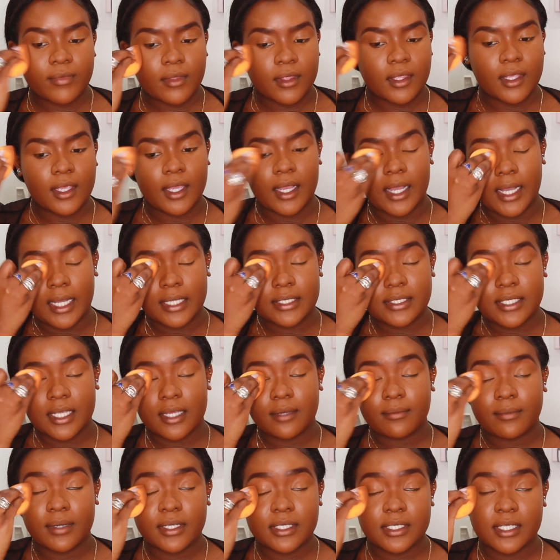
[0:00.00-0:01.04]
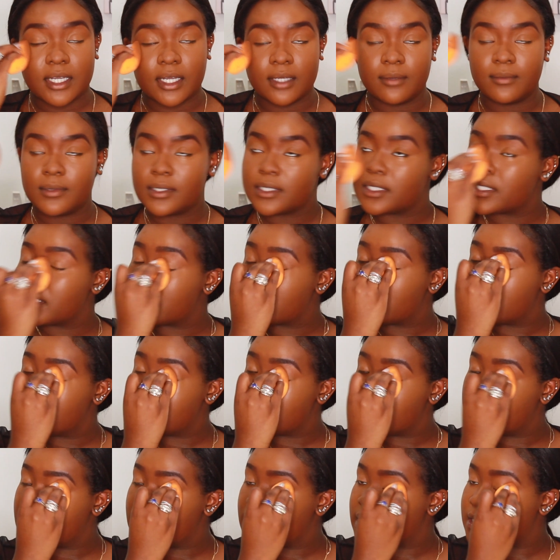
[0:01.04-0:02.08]
Yeah, I take my time with this
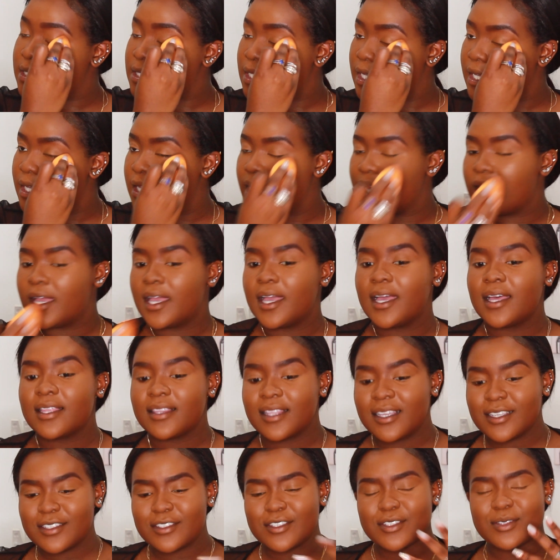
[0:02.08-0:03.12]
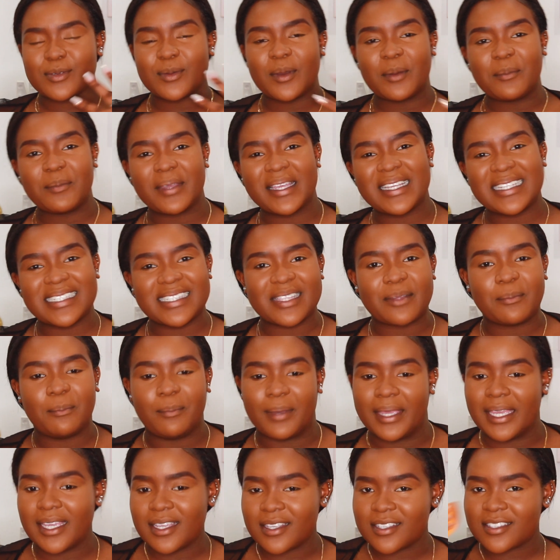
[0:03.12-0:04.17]
because it's like, that's just what makes the
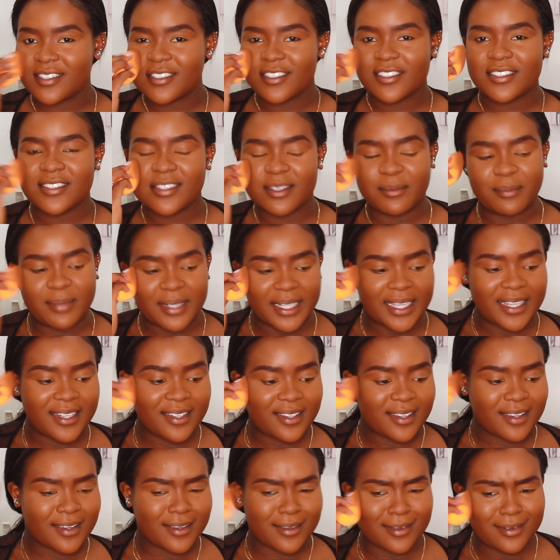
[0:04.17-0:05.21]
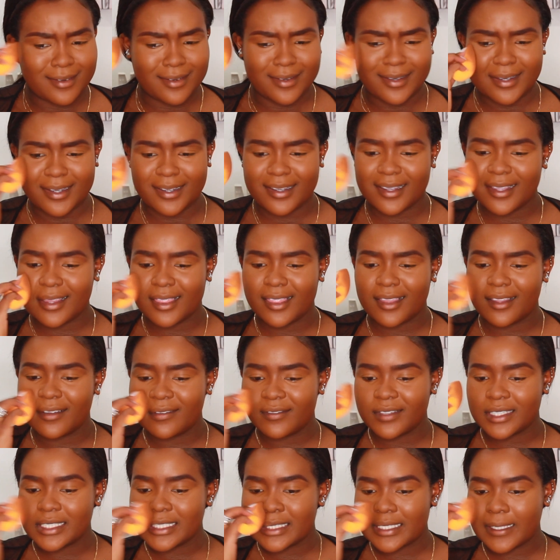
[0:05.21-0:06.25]
base, just the blending.
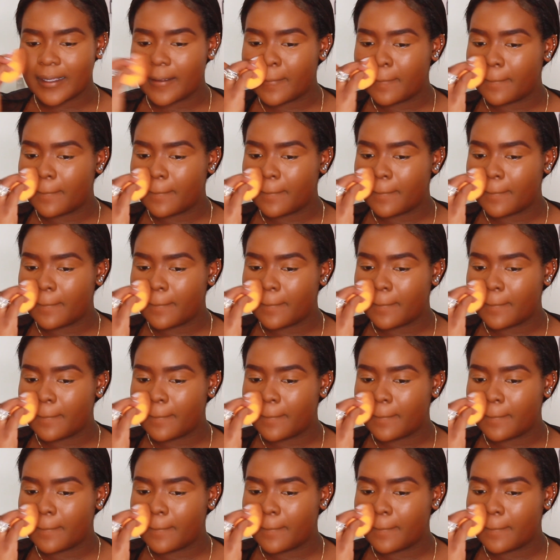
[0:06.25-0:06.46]
Love it.